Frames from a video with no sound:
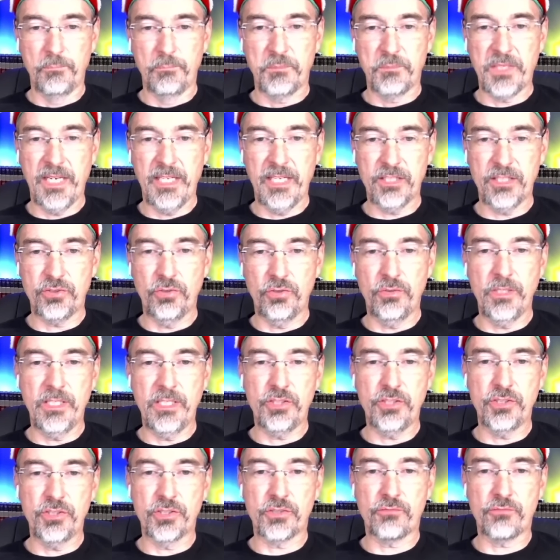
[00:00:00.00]
cash
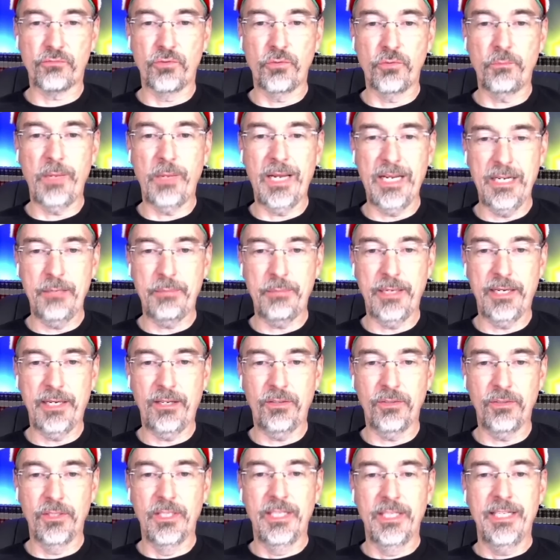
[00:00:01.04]
donations through PayPal.